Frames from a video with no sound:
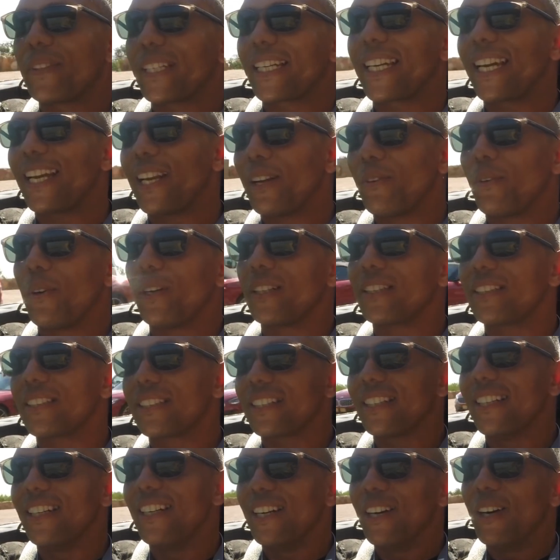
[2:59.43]
250
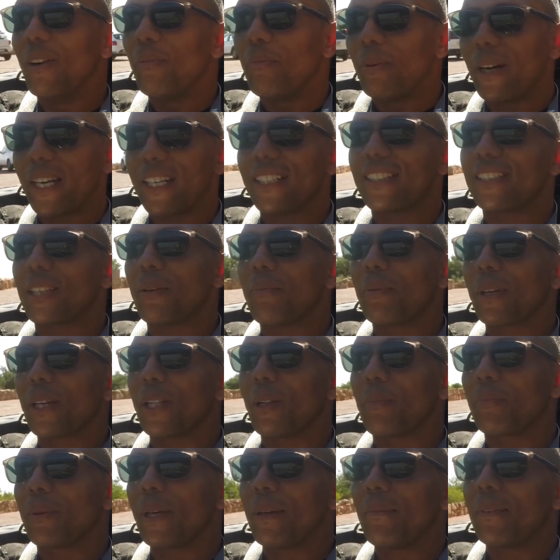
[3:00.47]
kilowatts,
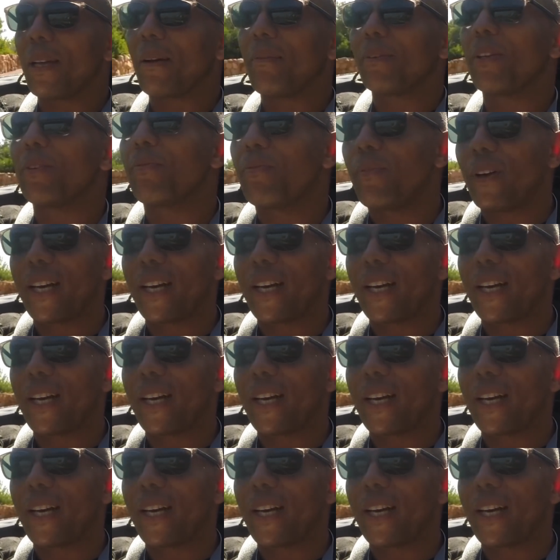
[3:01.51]
but in typical